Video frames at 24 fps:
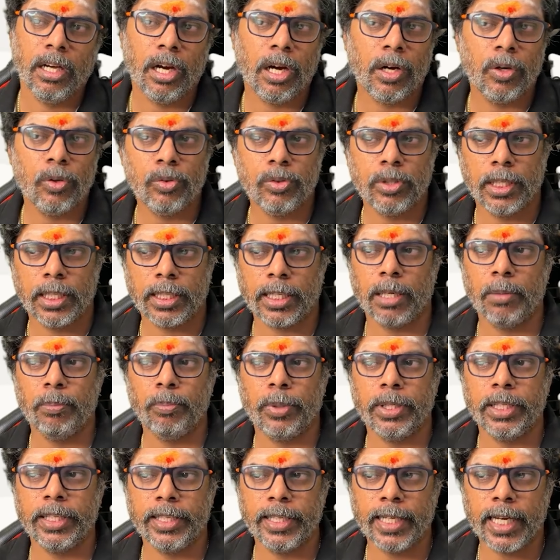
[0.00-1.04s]
how a
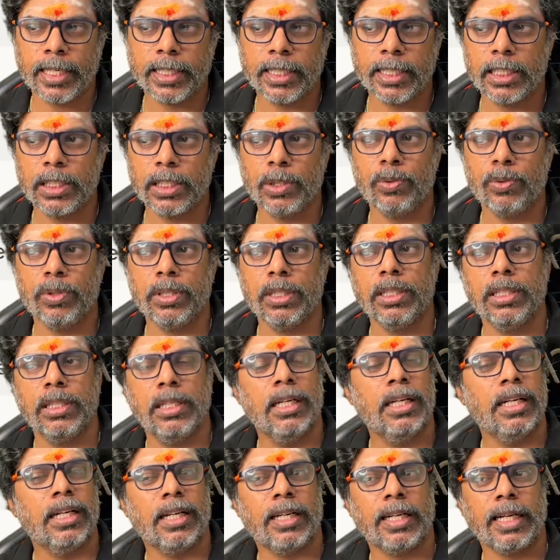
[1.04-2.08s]
company reacted to a
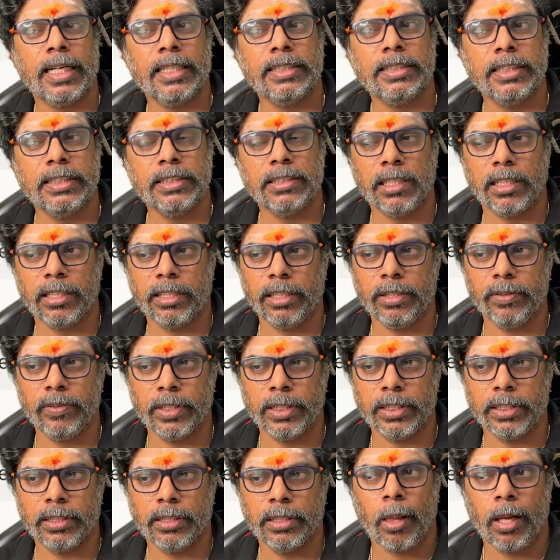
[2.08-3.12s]
crisis or
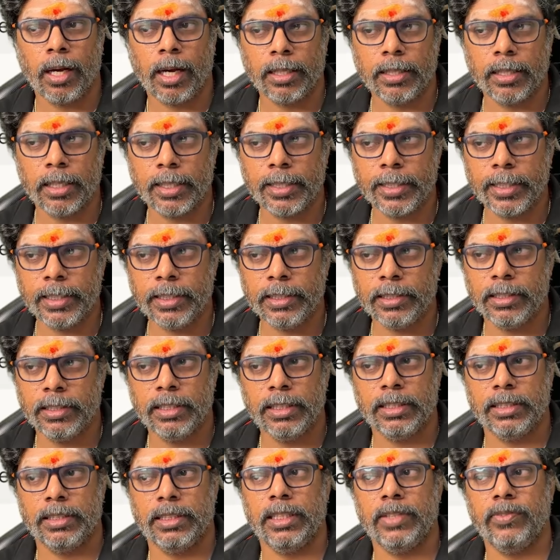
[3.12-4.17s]
event. Adani,
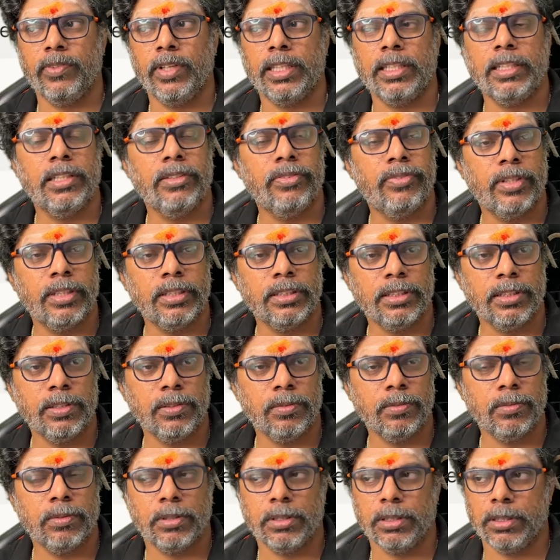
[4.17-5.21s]
they were
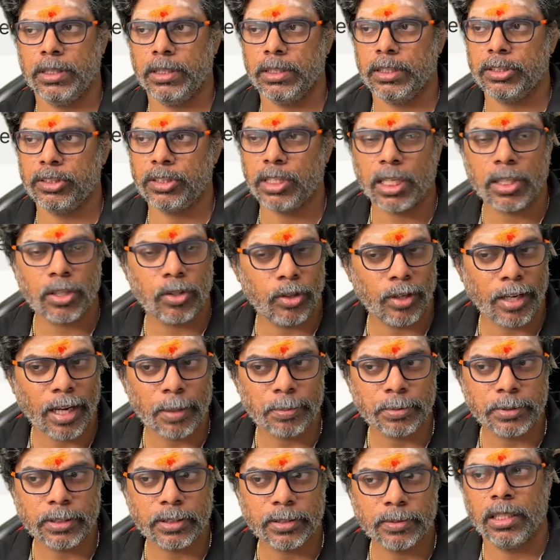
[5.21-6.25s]
defensive, the stock
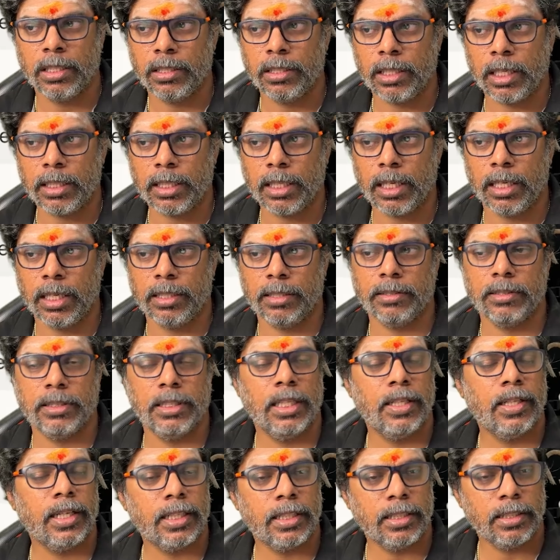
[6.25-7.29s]
collapsed. Tata,
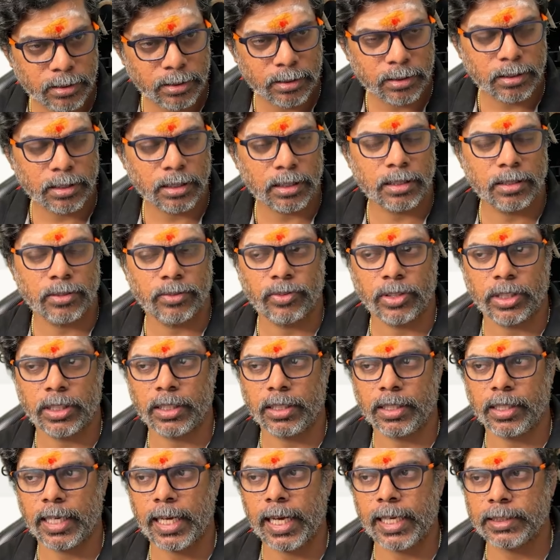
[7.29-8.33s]
for the
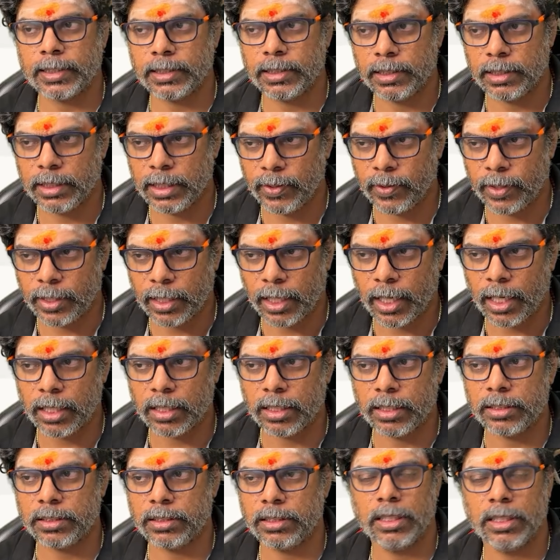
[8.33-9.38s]
crash, they were
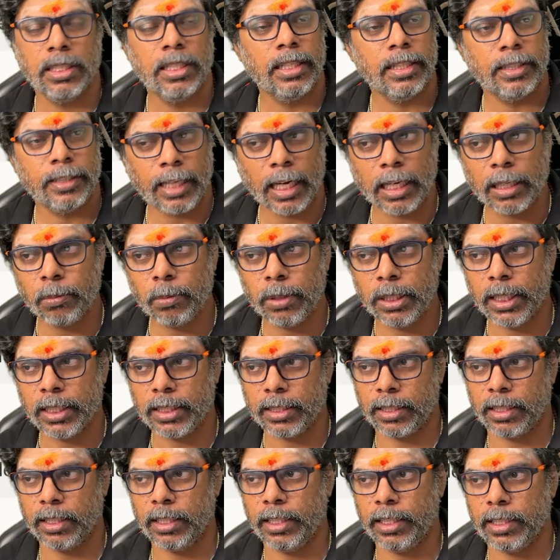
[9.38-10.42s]
honest, timely
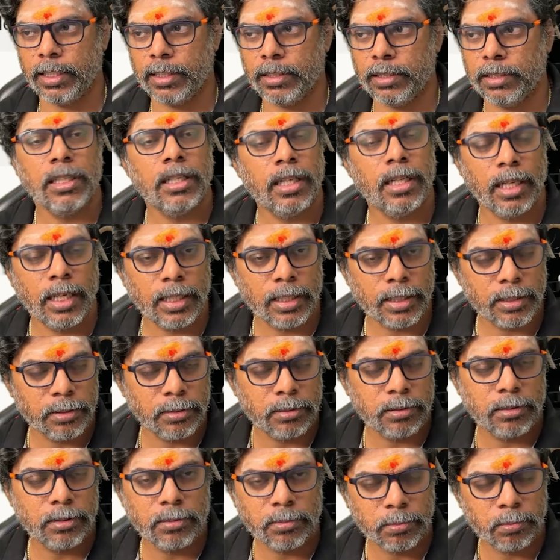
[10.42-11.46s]
and clear, and
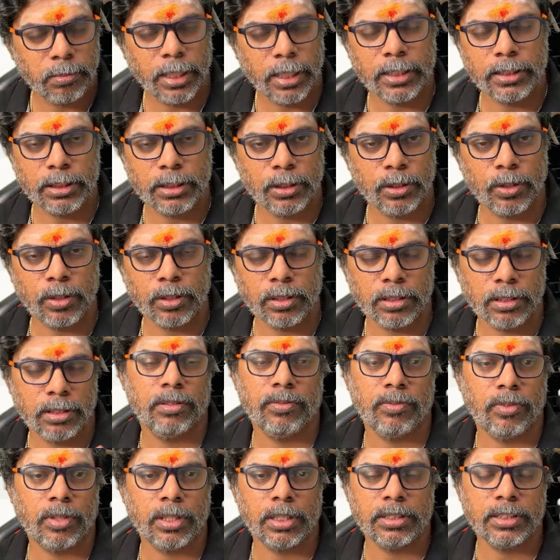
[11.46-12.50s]
made sure
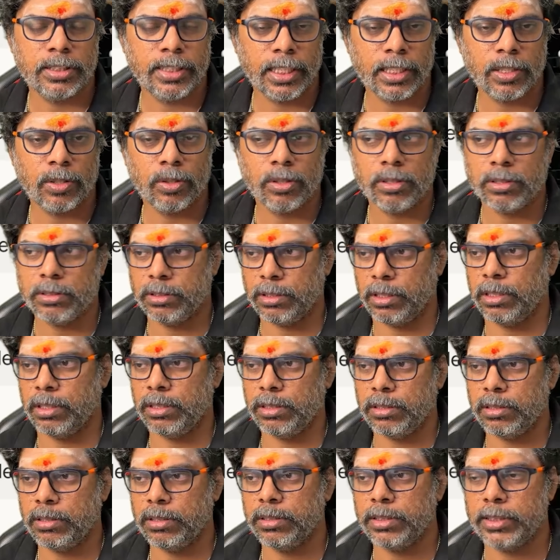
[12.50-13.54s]
for
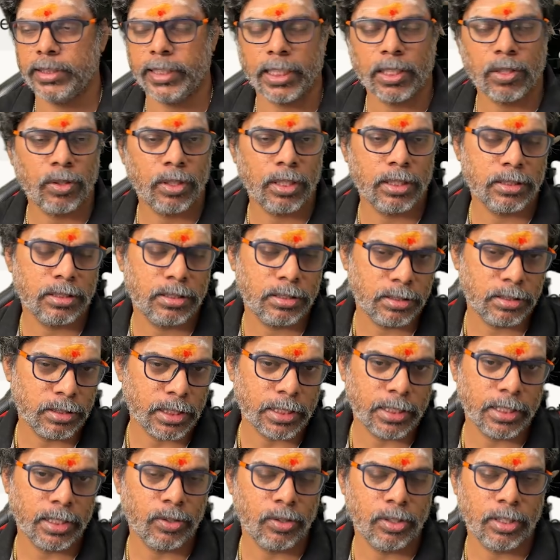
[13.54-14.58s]
stakeholders
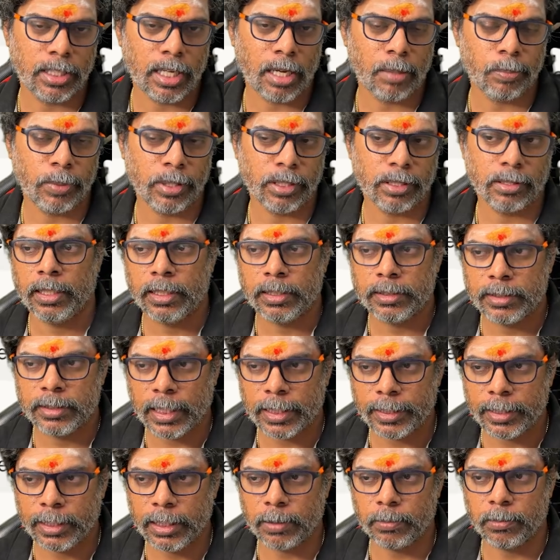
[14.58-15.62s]
nothing would happen.
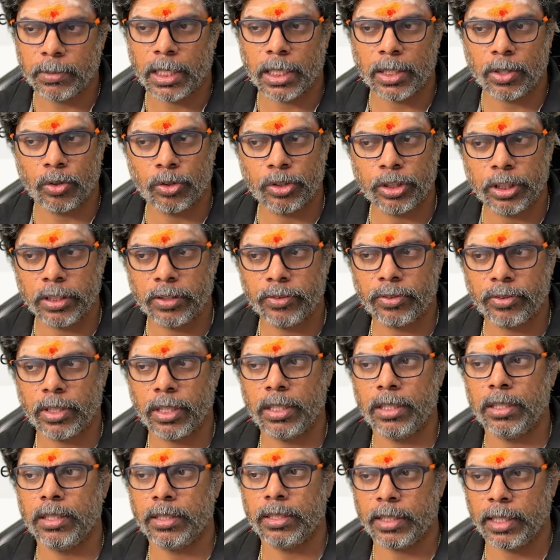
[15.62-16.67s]
Satyam, accounting
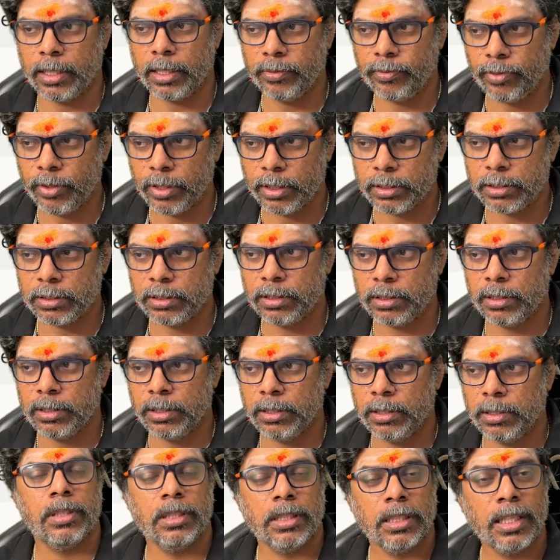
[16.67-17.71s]
fraud, confessed,
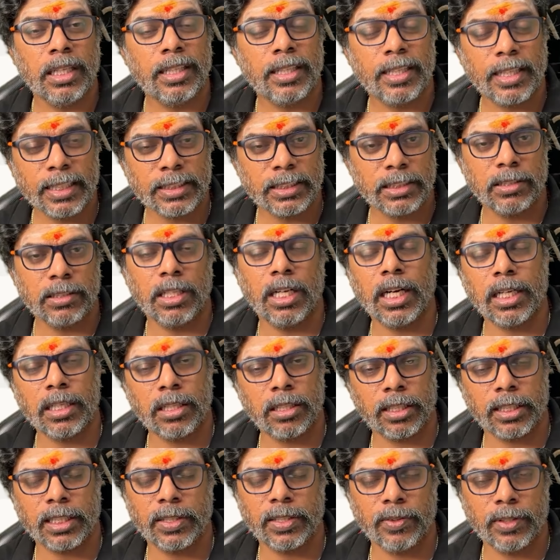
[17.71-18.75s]
the trust got
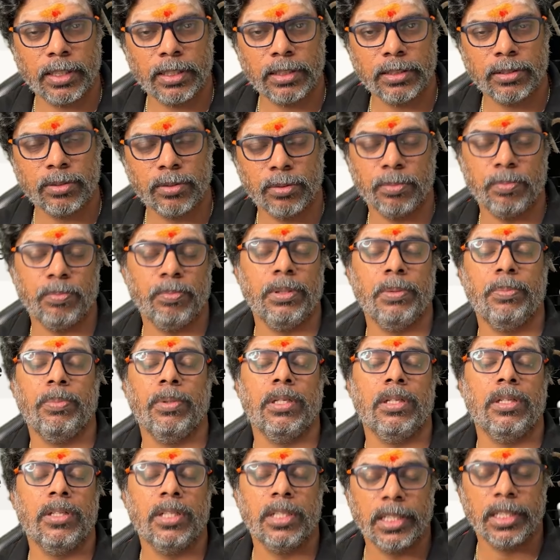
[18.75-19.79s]
recovered, so
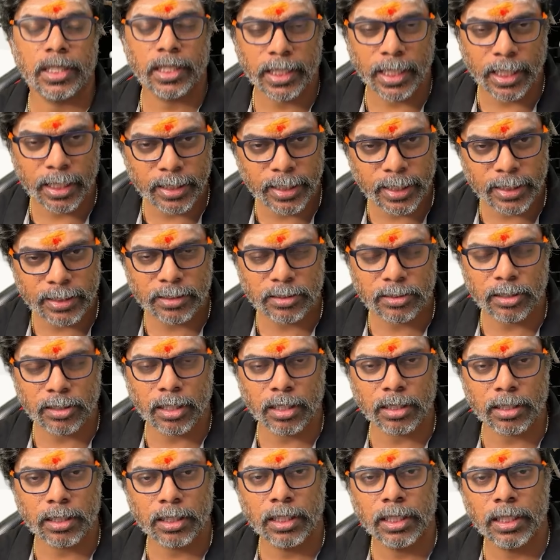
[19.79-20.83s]
people held the
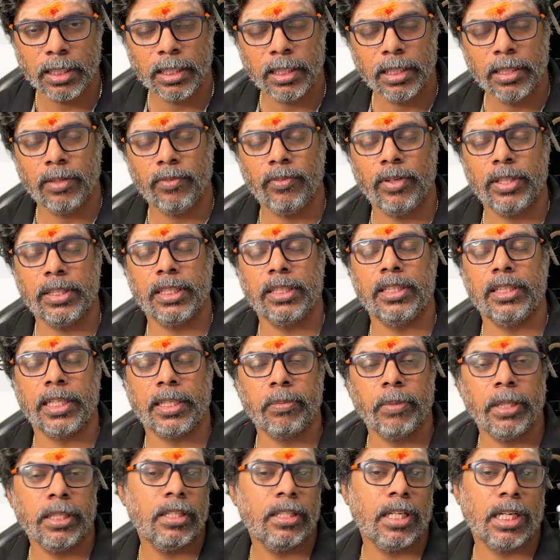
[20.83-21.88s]
stock. When the Tech
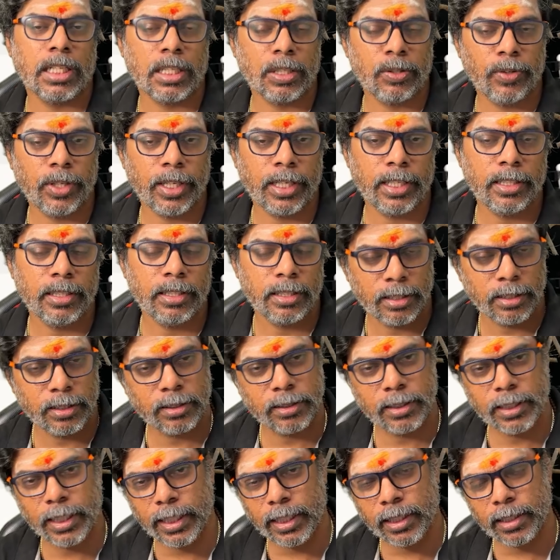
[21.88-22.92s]
Mahindra acquired,
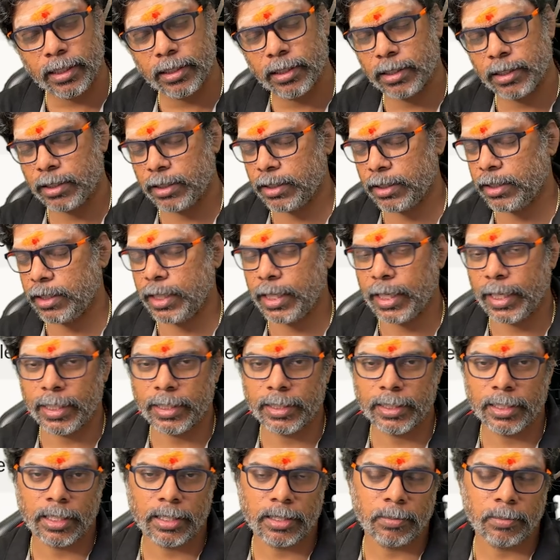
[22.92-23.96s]
they
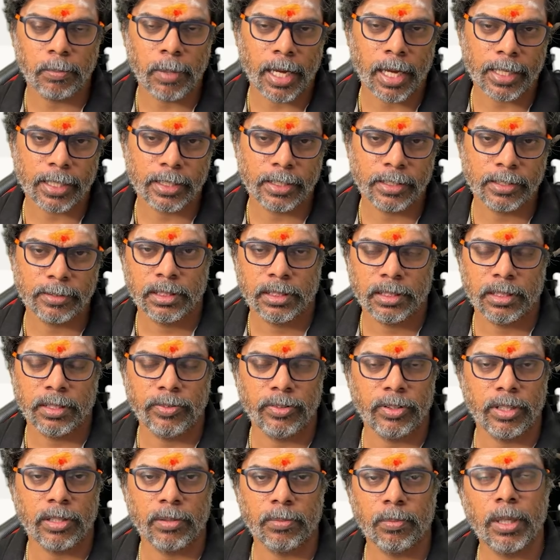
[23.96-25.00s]
gained that back. If
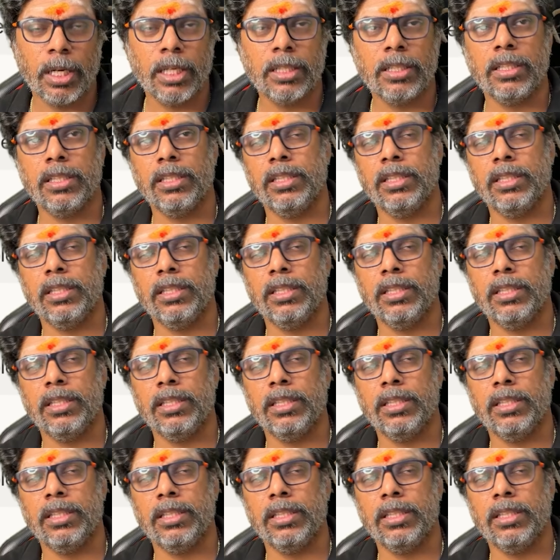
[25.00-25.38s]
you have bought